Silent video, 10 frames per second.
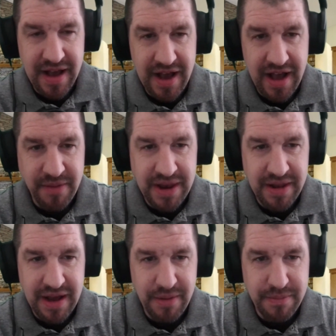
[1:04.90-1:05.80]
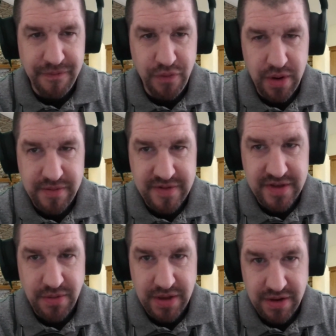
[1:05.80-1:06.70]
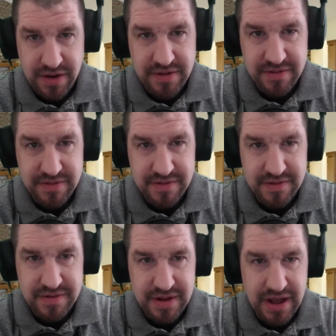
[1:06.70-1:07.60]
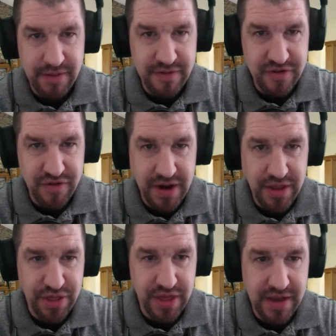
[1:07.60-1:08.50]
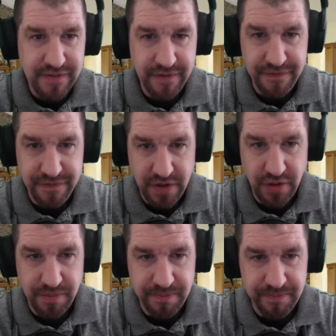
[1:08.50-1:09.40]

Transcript: I mean, before I was going on, I was trying to think of a film